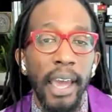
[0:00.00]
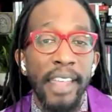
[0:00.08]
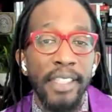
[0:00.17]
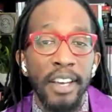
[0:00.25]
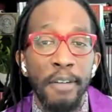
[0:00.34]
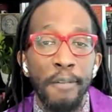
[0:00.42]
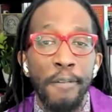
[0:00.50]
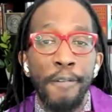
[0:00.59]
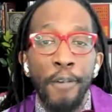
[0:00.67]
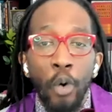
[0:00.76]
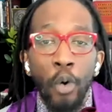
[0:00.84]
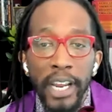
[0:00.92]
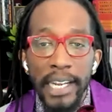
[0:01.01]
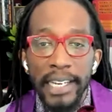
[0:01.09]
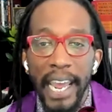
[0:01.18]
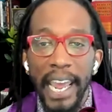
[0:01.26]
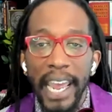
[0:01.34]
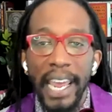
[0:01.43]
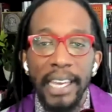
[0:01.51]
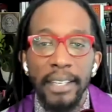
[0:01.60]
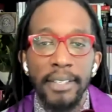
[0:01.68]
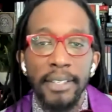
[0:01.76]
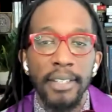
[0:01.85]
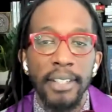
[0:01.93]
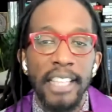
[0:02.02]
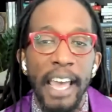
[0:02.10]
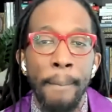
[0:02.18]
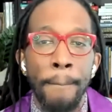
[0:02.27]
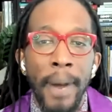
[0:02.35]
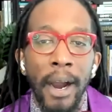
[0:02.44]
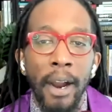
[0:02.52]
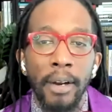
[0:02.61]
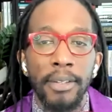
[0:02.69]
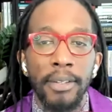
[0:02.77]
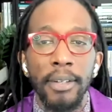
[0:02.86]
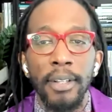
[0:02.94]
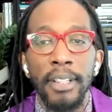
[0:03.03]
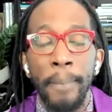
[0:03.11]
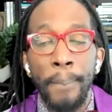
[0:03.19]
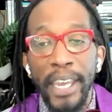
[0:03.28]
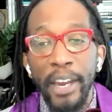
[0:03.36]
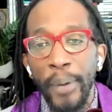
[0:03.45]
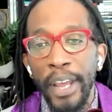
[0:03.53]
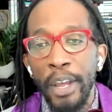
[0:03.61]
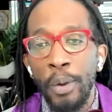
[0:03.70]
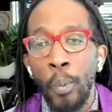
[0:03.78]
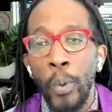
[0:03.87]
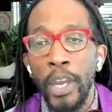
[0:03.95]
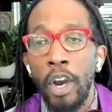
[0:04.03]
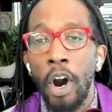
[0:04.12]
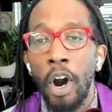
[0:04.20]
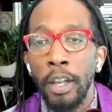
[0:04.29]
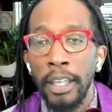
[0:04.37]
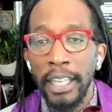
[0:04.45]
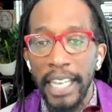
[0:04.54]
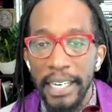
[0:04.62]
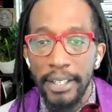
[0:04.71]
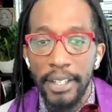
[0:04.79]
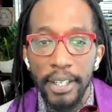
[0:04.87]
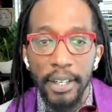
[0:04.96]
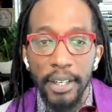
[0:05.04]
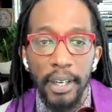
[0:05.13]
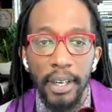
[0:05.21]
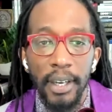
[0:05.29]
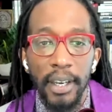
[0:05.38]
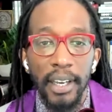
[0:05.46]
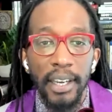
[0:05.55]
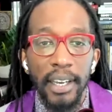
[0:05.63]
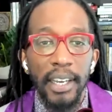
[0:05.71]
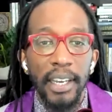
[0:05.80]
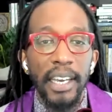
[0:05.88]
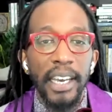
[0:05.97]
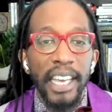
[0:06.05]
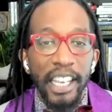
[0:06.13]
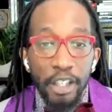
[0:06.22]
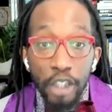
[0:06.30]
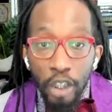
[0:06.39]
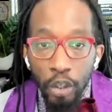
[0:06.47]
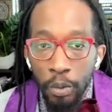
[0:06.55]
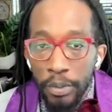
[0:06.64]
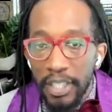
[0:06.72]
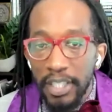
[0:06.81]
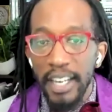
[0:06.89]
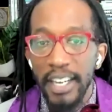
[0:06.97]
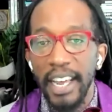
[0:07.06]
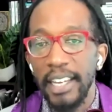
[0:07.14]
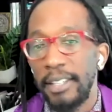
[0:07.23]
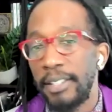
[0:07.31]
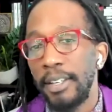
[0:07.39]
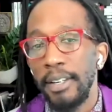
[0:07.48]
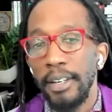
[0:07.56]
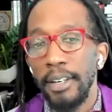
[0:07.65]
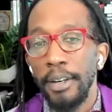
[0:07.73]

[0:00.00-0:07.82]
And the 40 days that marked the period we call Lent, it excludes Sundays.